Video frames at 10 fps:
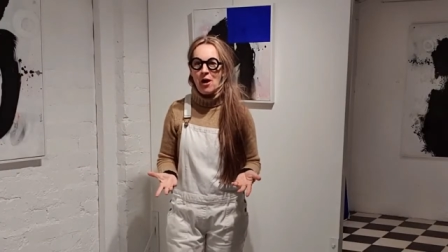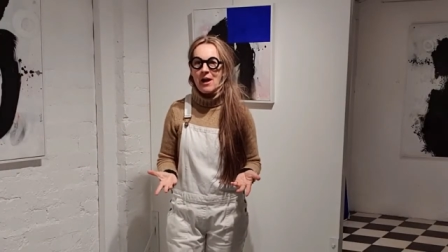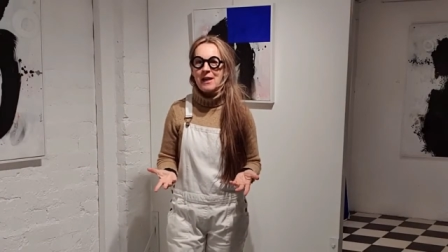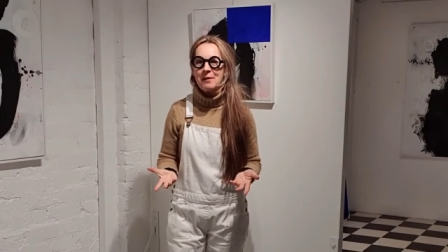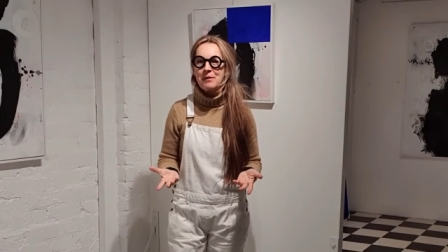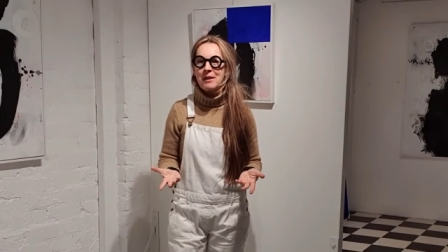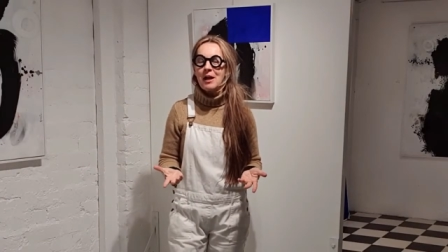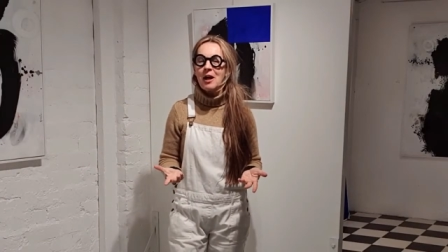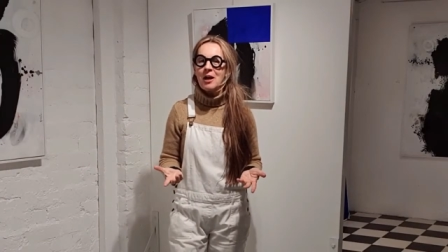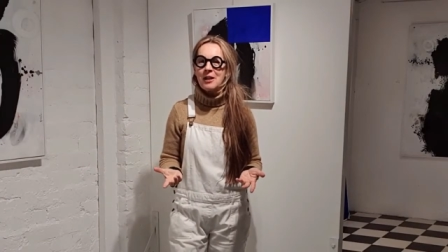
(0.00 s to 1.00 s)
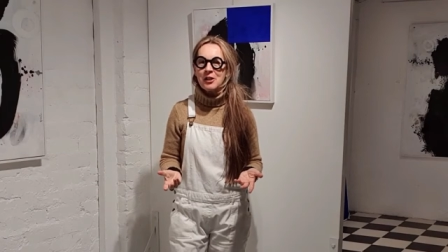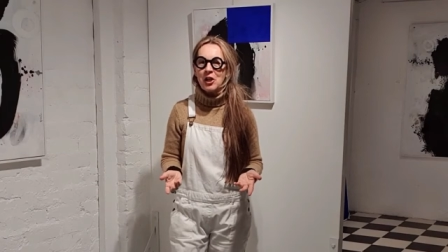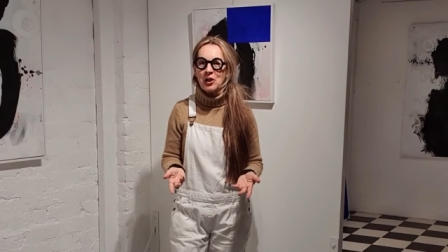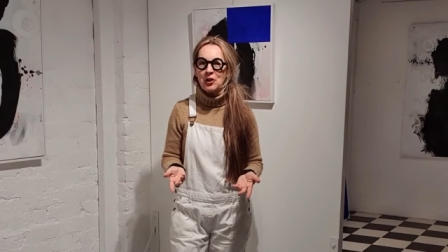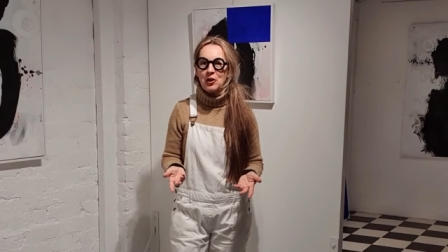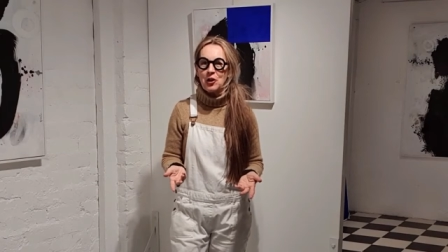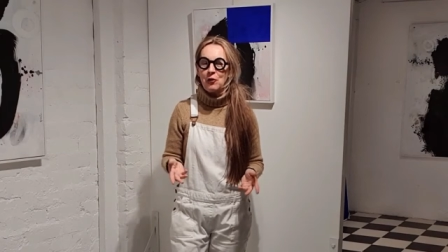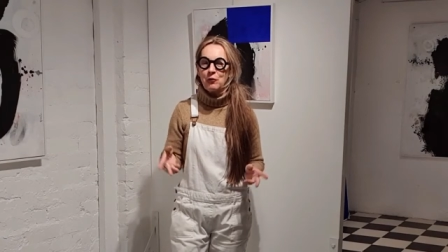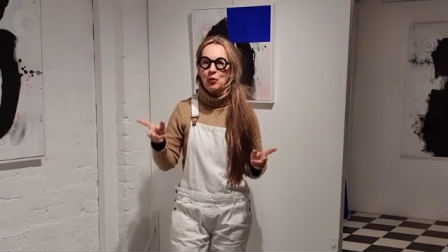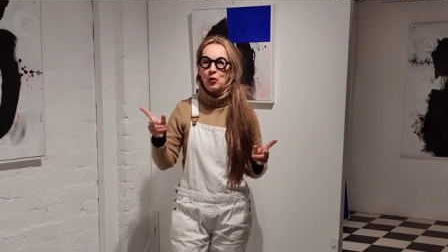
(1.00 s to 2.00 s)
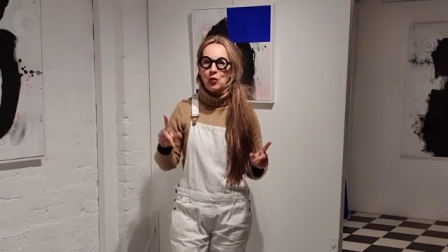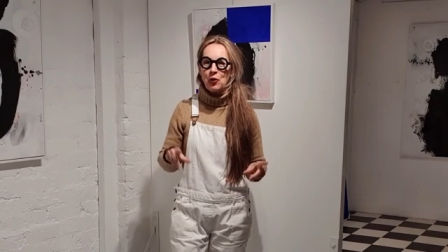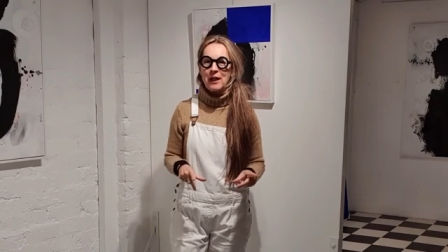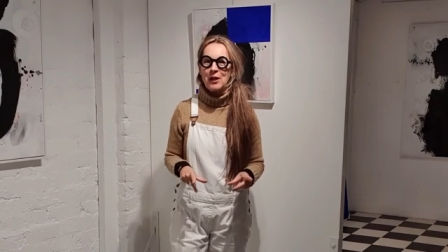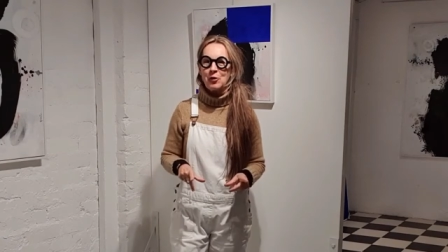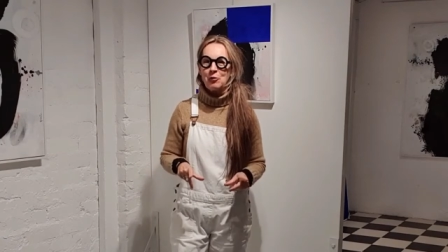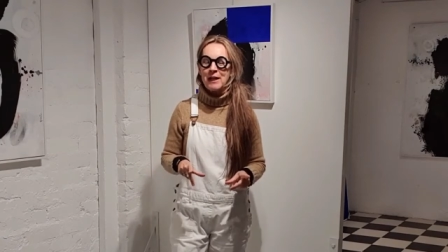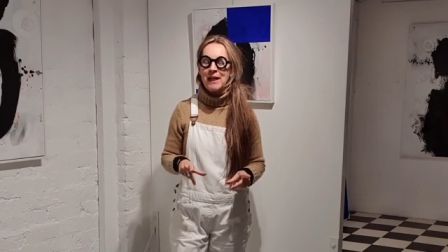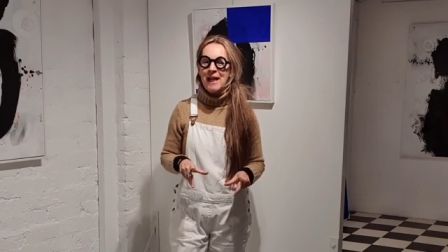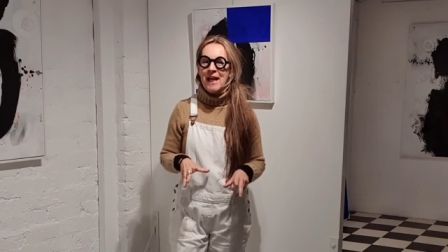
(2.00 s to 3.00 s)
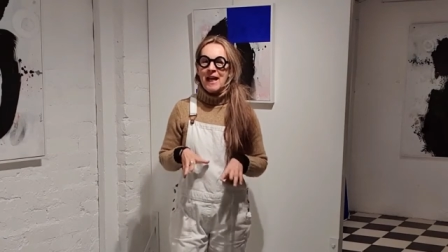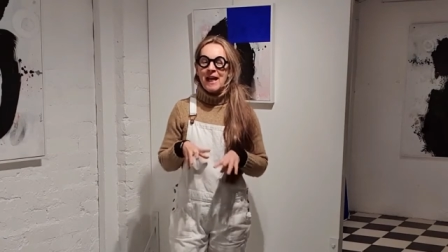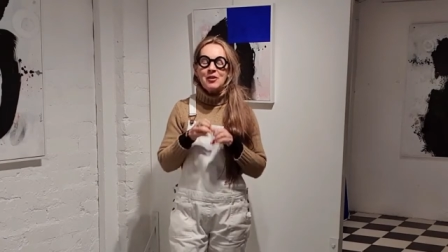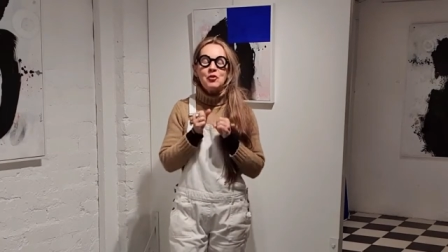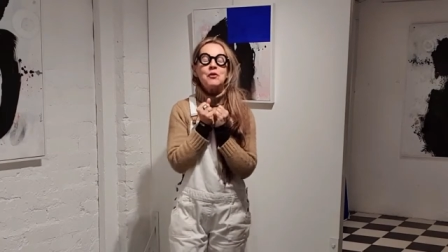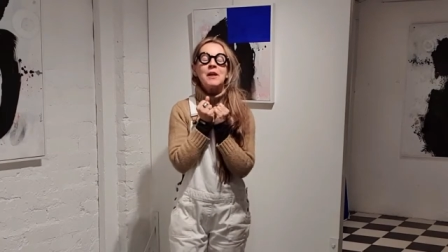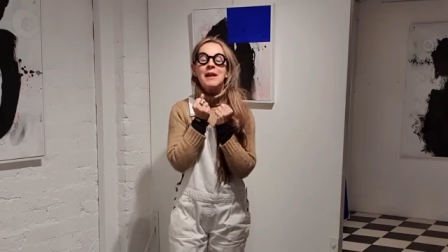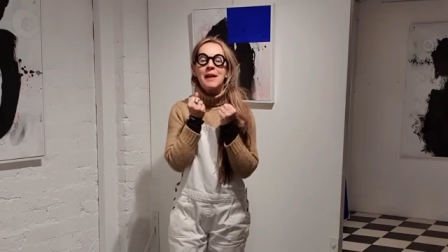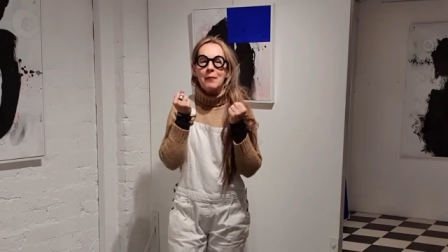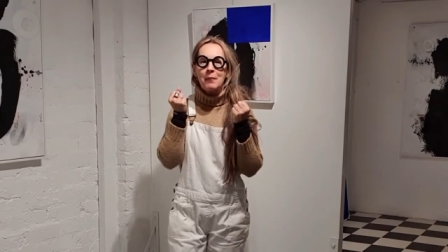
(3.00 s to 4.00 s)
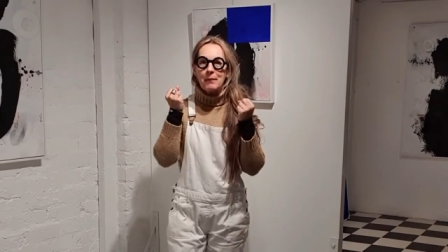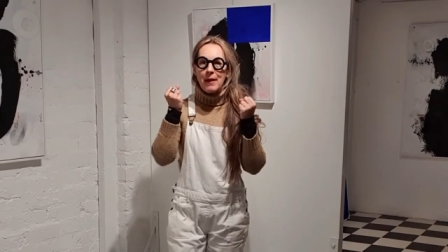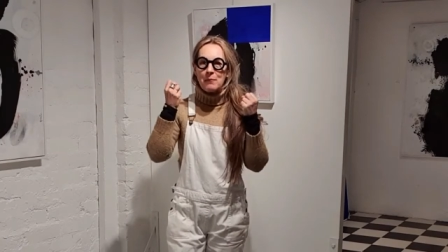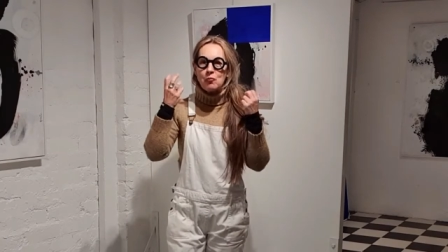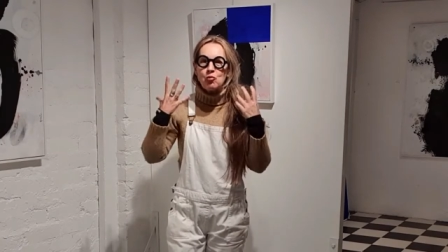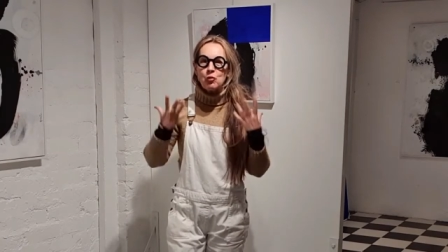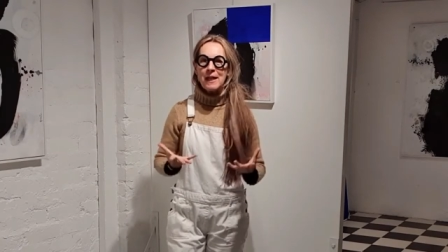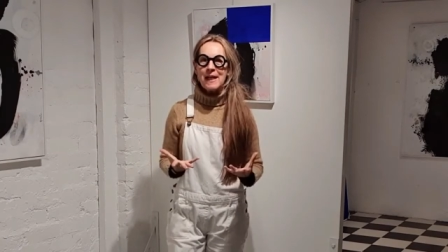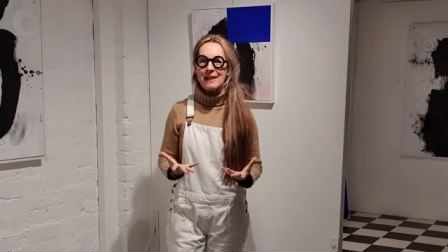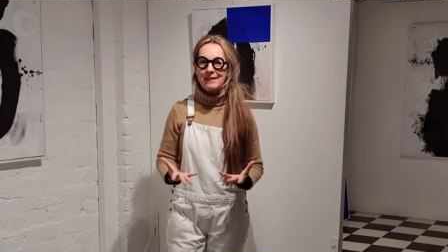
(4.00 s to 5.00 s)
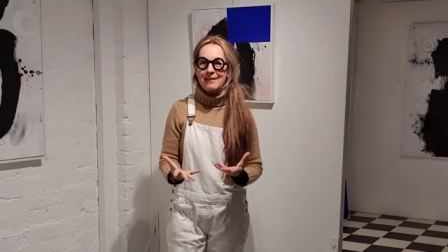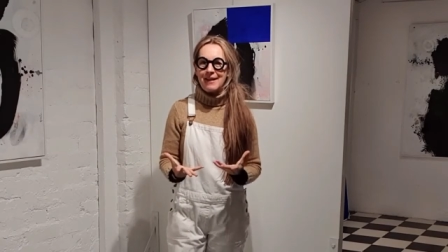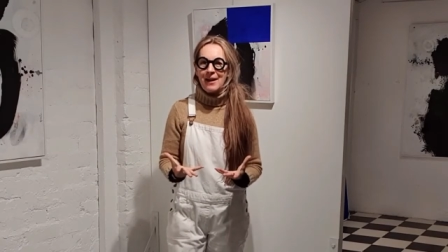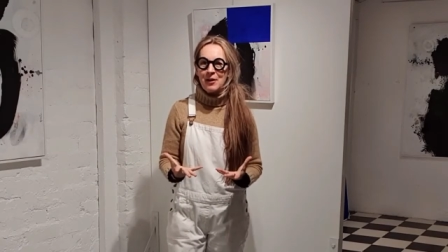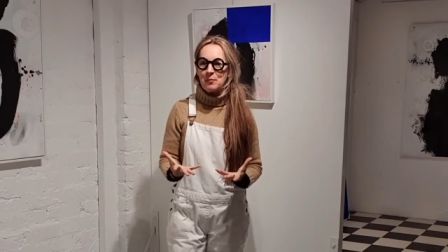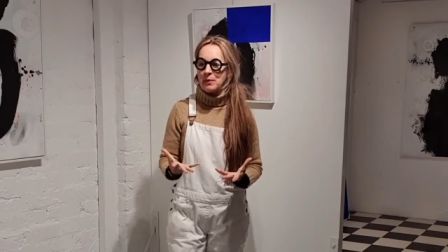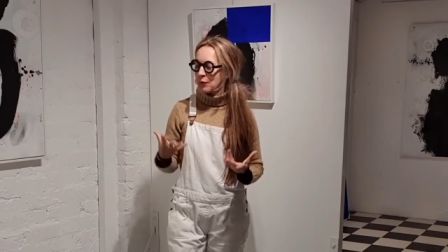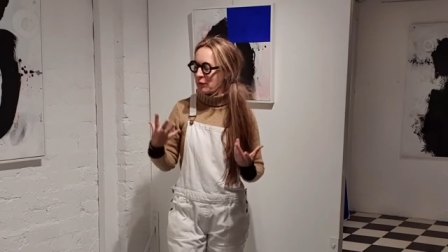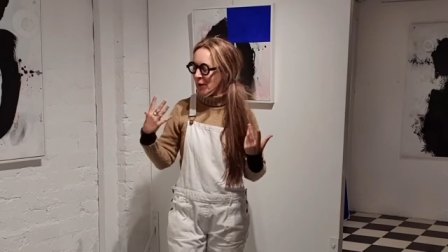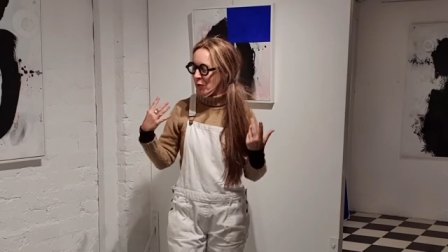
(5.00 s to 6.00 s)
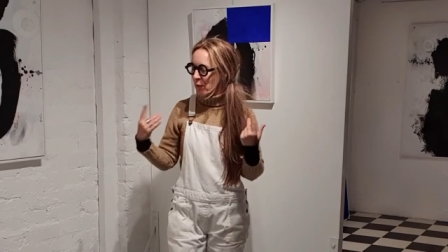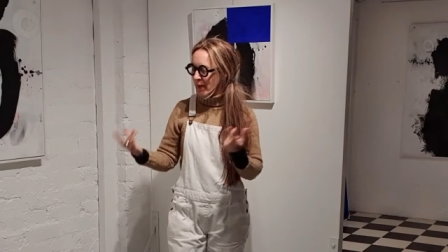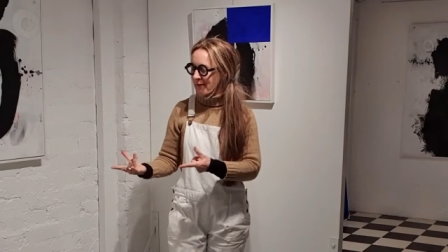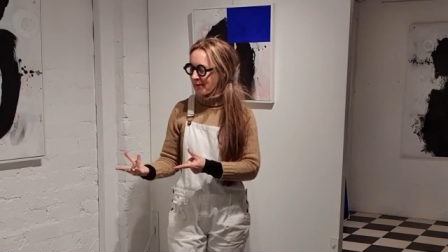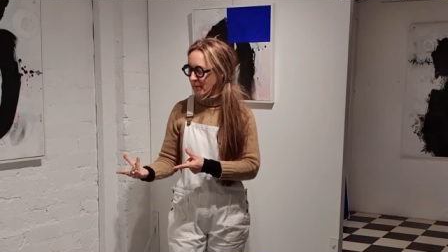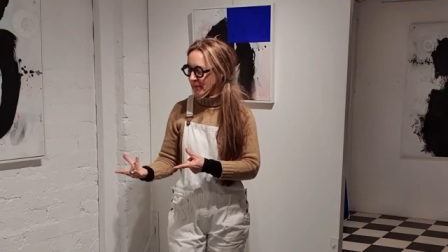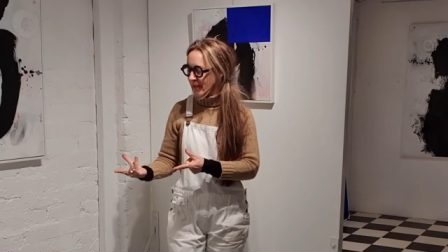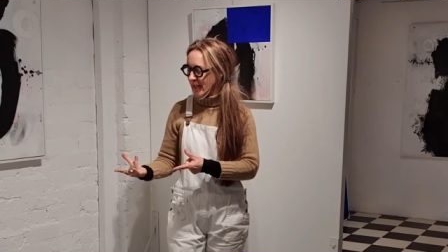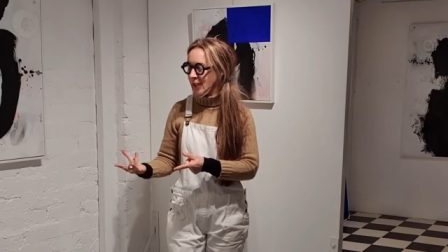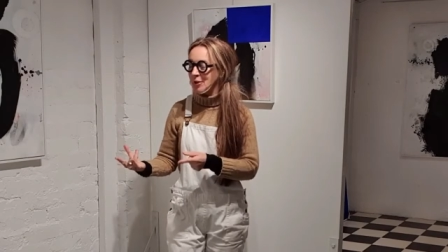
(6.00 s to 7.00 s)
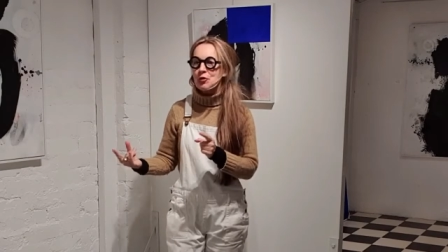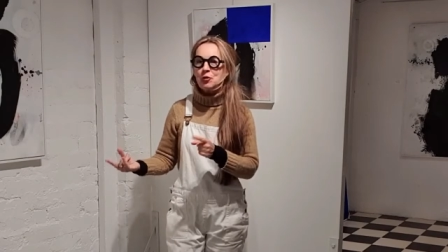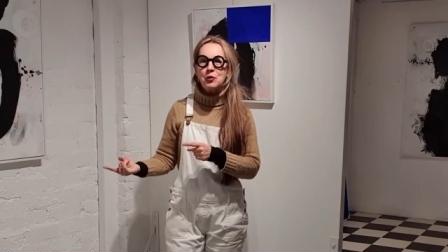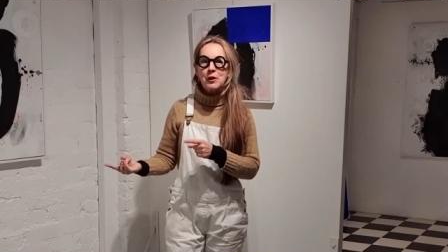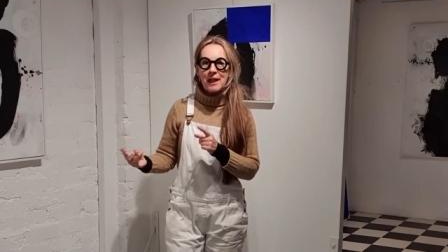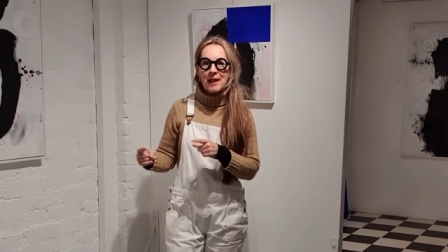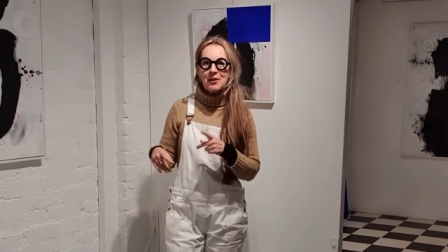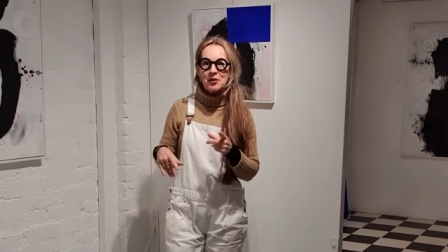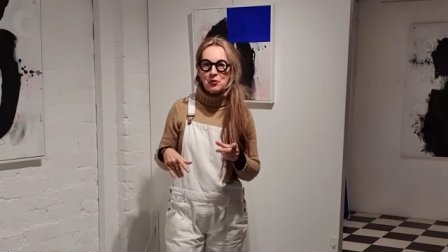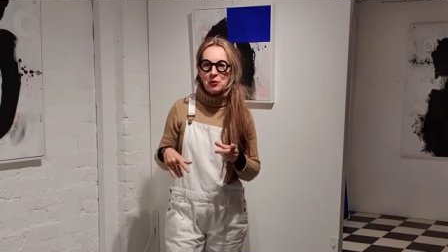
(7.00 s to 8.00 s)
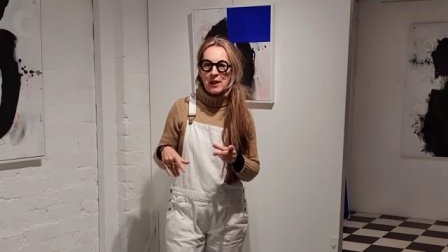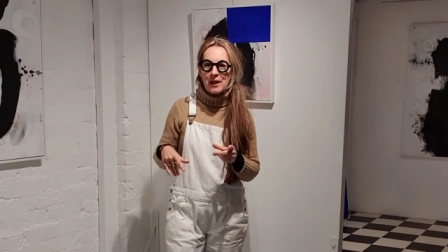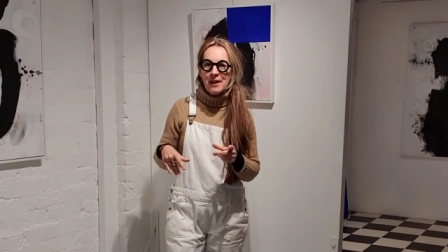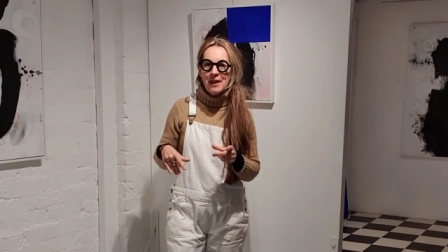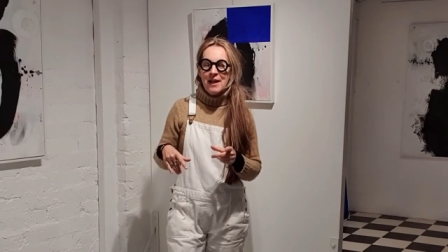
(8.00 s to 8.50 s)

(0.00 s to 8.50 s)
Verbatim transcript: I am the art director of the Laurent Gallery, and tonight I'm, I'm really excited because I read something in two Kings three